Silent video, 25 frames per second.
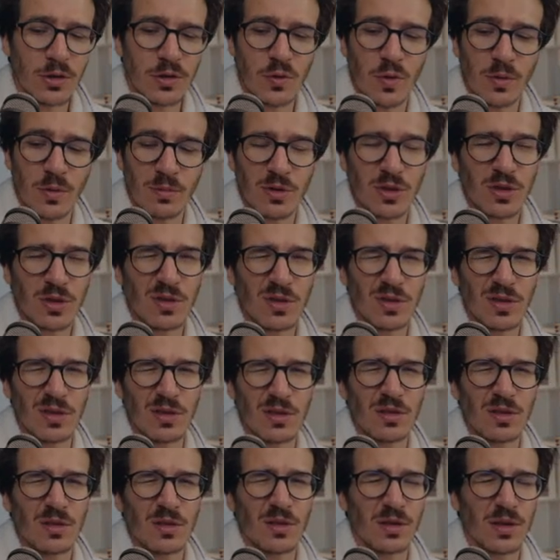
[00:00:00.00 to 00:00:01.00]
So I'm just going to
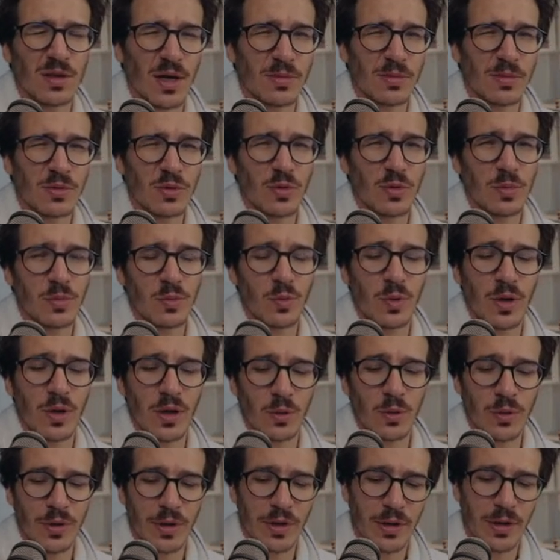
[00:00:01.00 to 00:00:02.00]
install TypeScript while
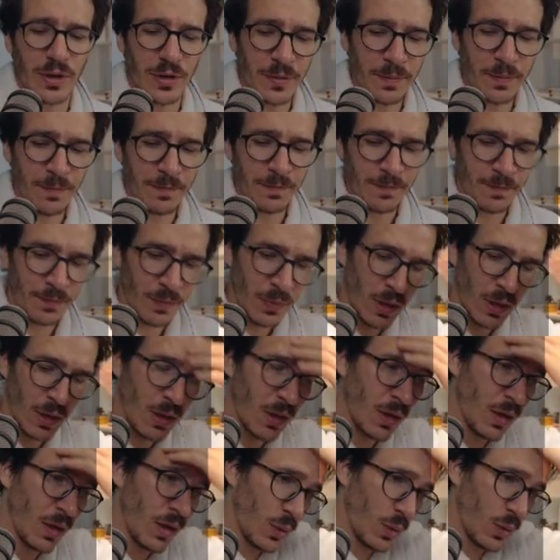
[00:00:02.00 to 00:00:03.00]
we're here,
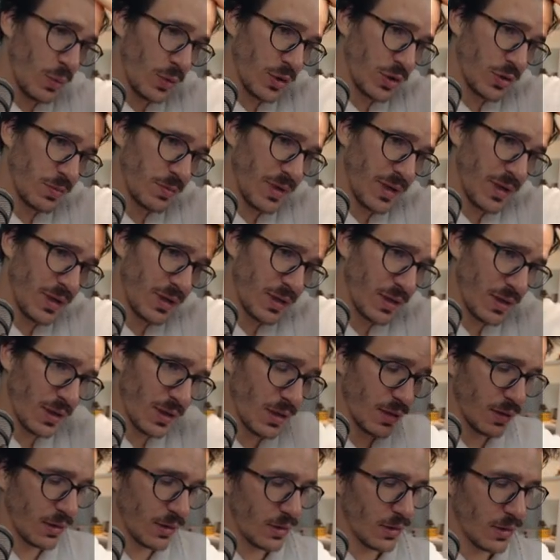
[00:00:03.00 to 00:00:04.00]
which might
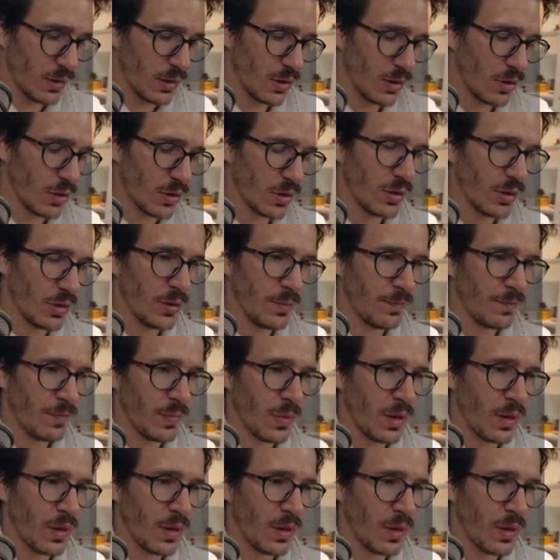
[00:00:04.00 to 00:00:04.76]
take a little longer.